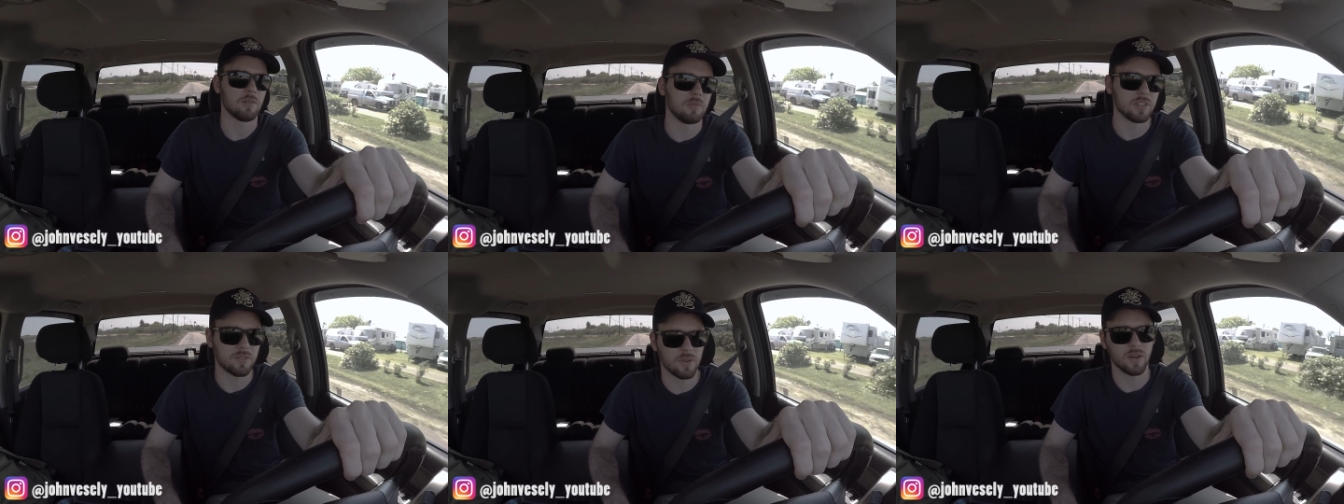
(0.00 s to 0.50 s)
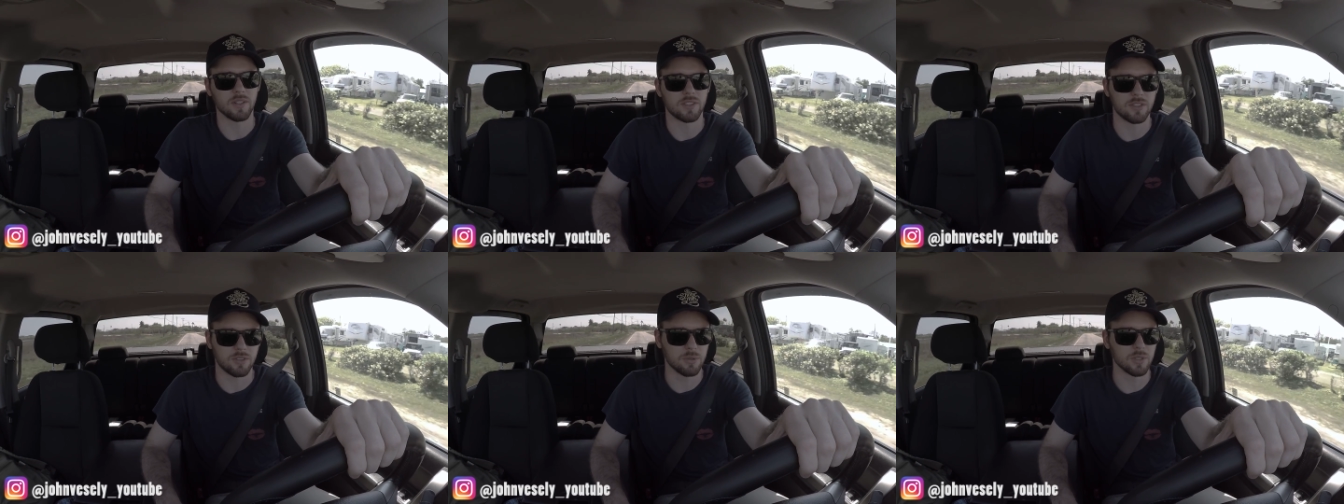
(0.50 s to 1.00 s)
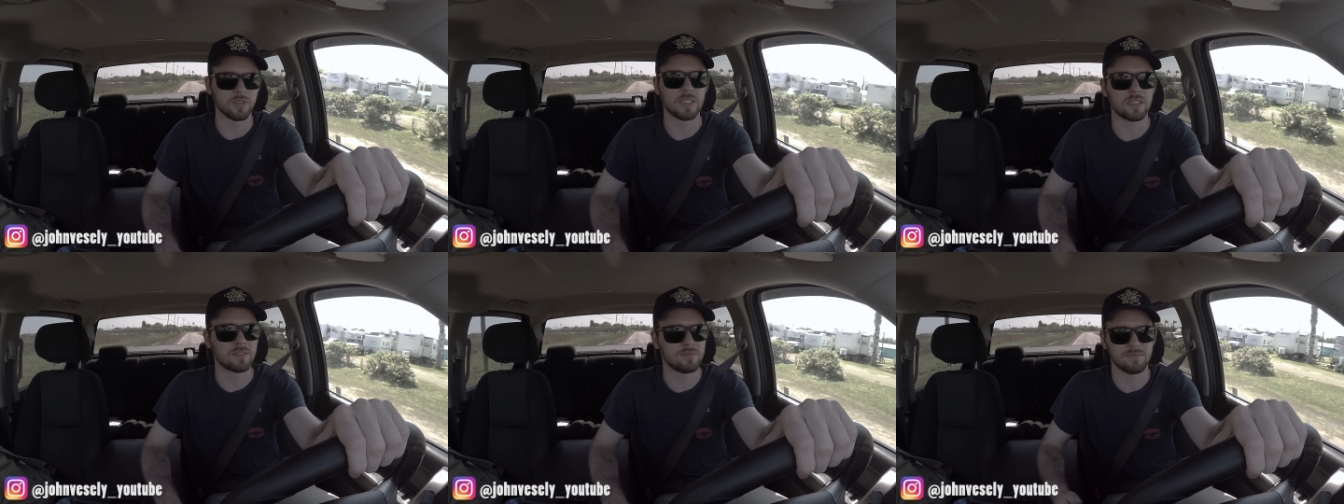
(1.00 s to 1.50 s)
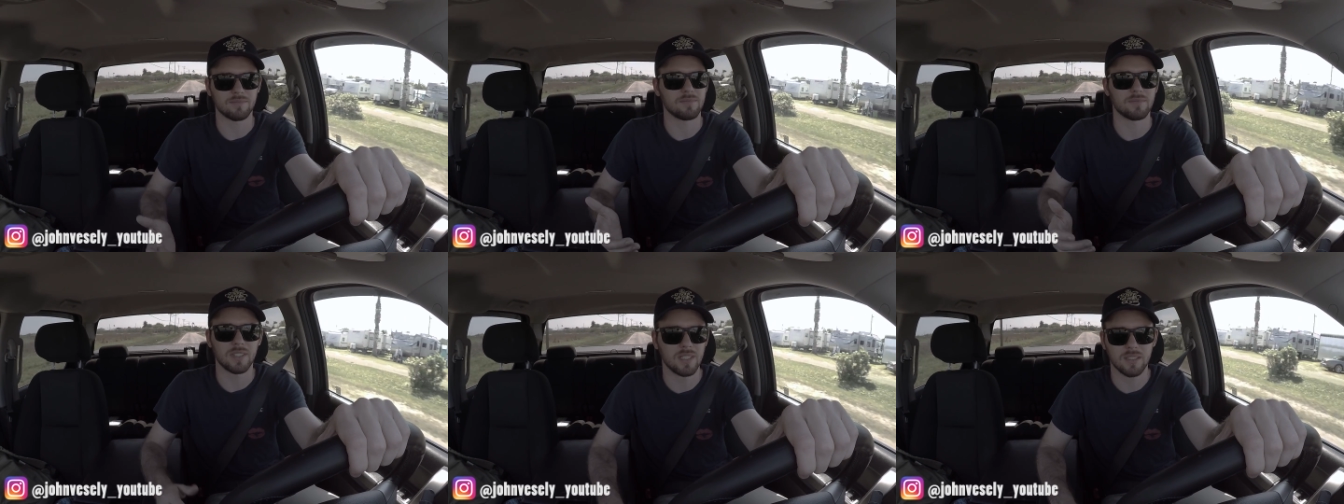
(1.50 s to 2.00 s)
But as far as just
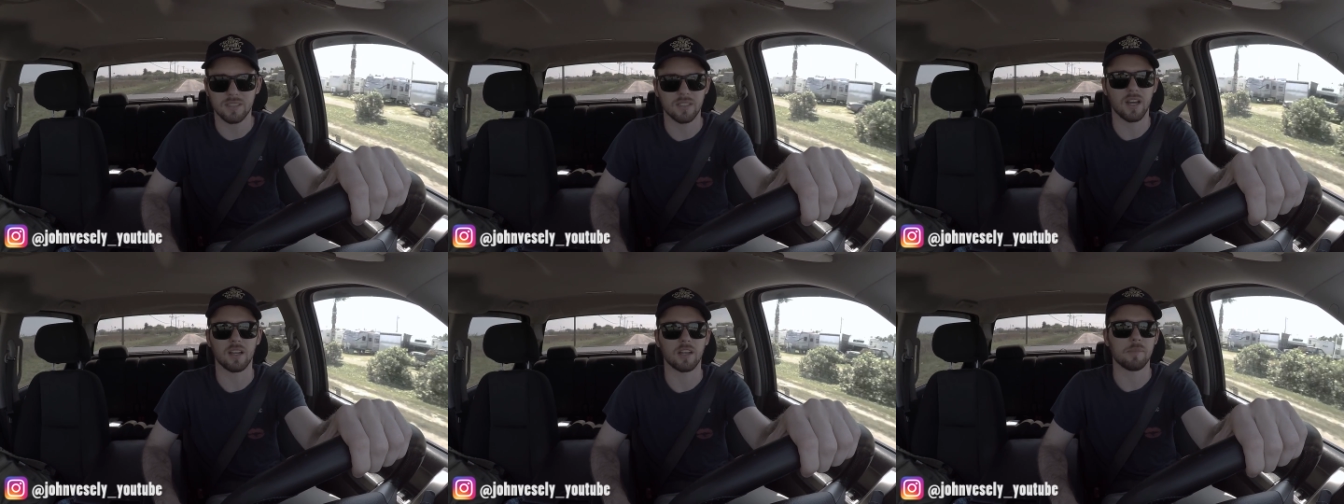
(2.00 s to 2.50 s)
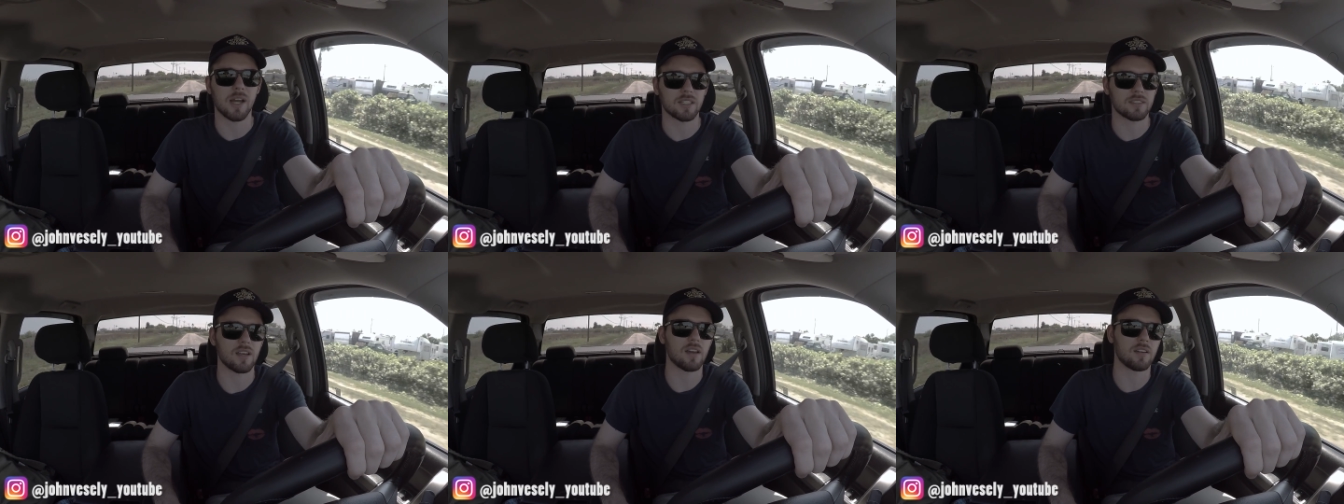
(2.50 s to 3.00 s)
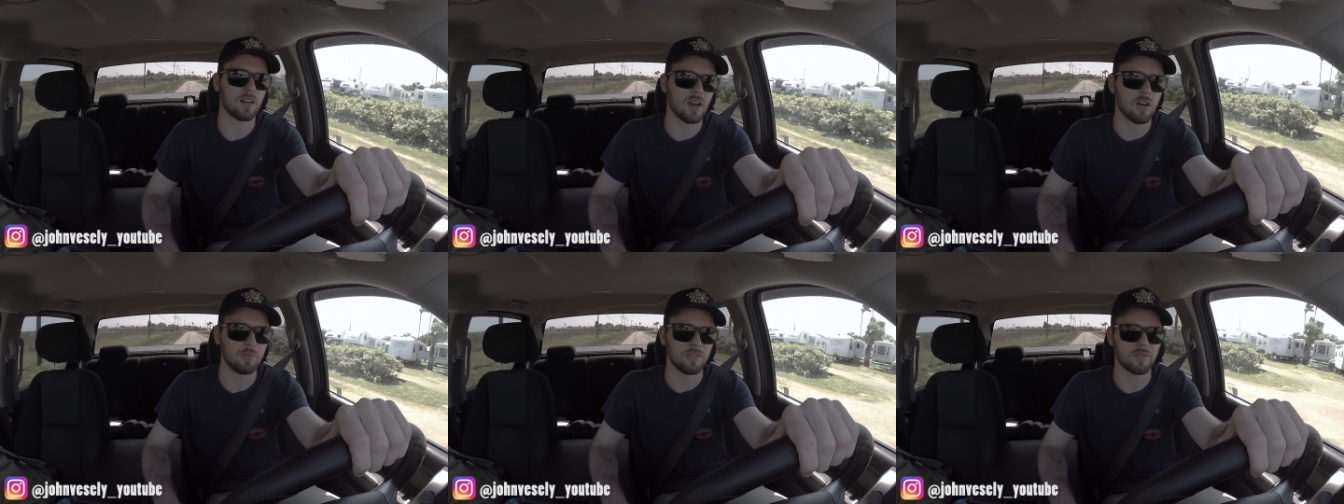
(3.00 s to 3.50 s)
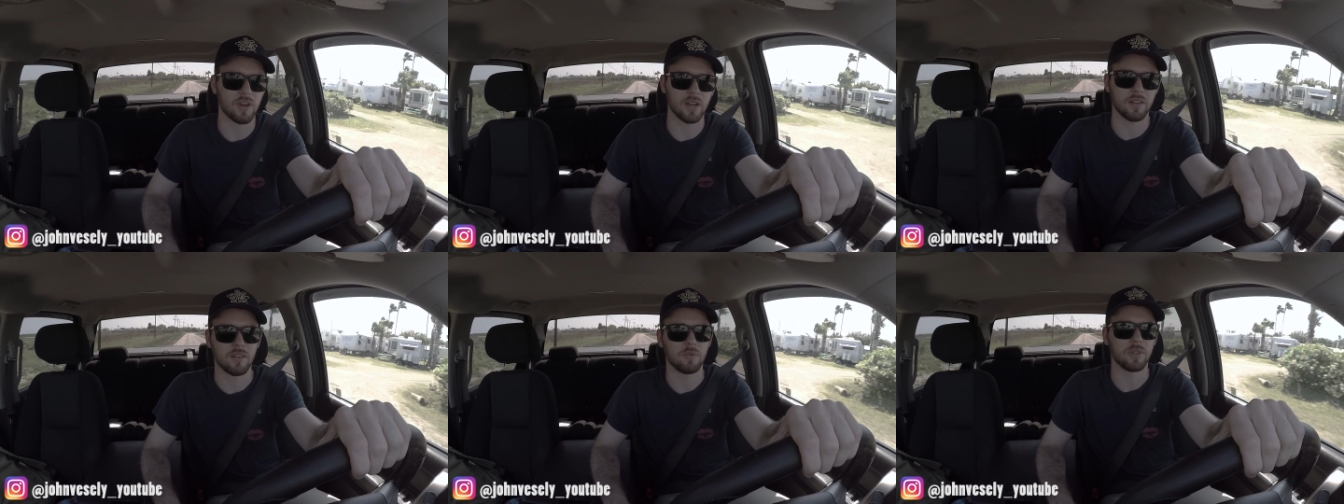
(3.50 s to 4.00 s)
cruising, it's not going to max out. I'll be
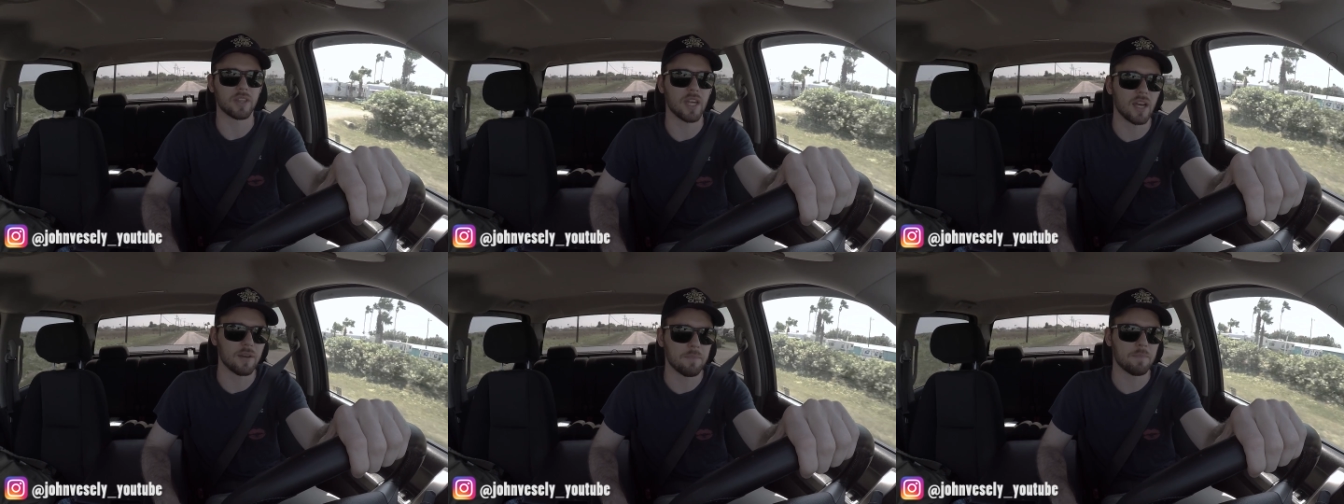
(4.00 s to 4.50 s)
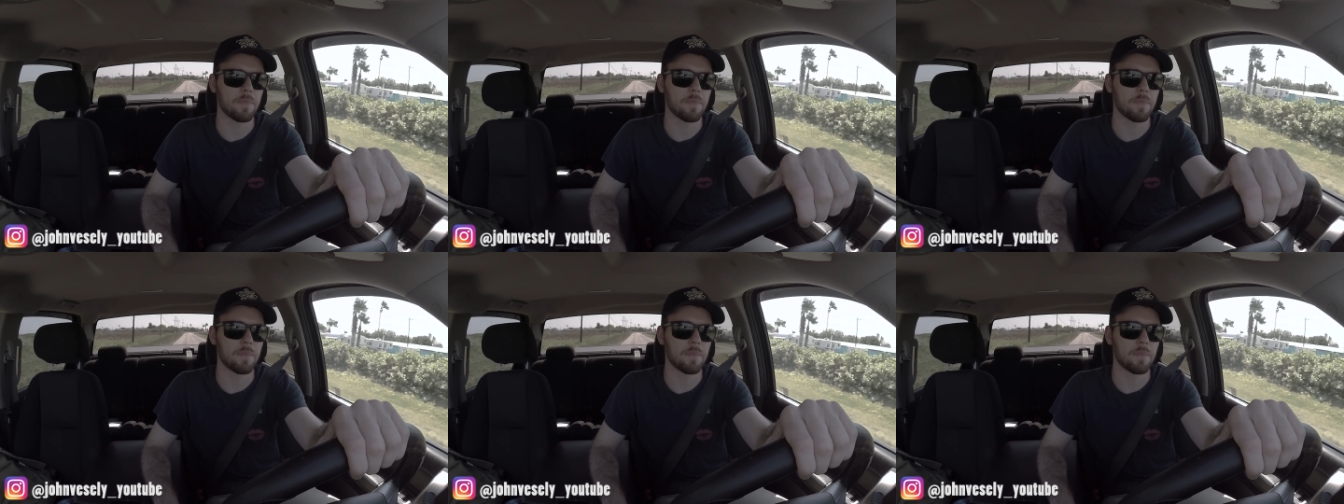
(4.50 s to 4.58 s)
fine with that.